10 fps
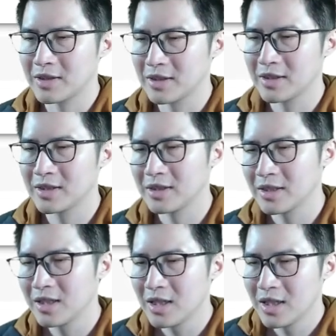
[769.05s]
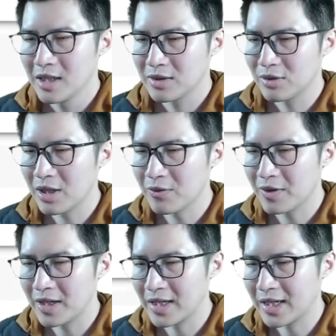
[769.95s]
So you're going to
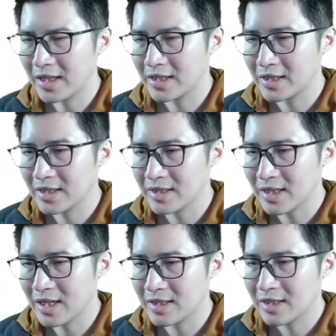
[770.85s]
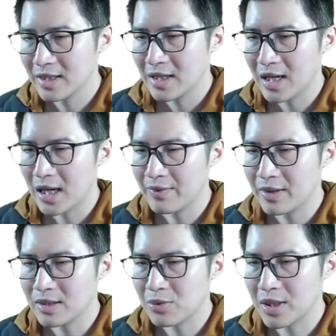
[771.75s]
find that in this case, after
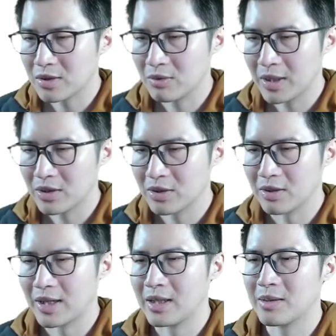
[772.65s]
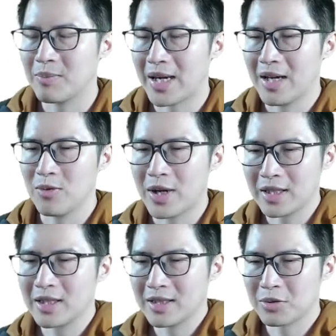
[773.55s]
this transformation, right, by
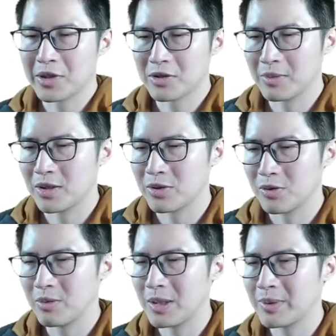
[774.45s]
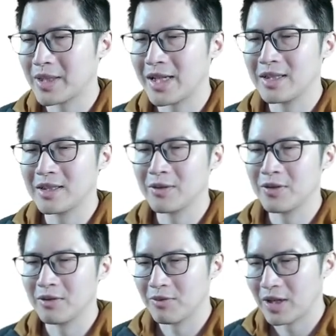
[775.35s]
running this transformation, we'll be able to get a
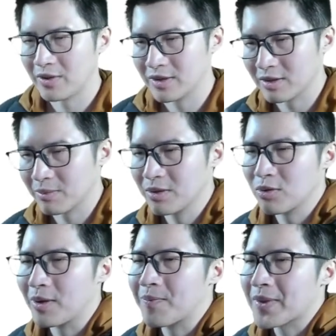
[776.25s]
different variance of program.